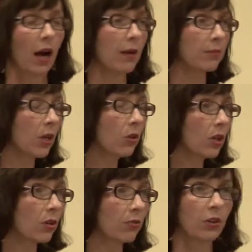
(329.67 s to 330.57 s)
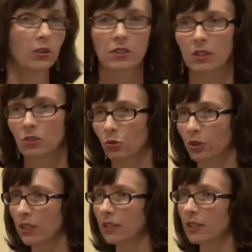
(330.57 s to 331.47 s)
I'm no longer focused on
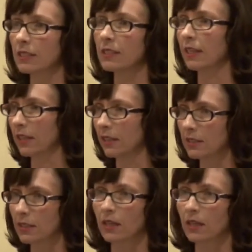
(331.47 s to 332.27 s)
treating the disease.